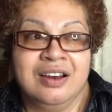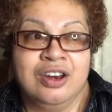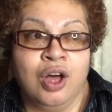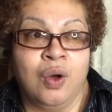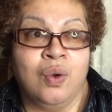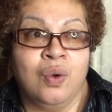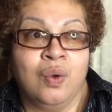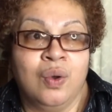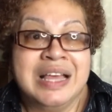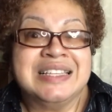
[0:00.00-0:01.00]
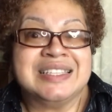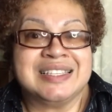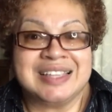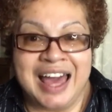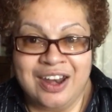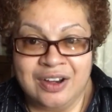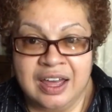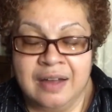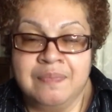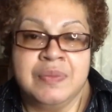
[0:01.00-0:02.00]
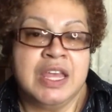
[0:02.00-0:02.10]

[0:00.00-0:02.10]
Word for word: No, Saturday.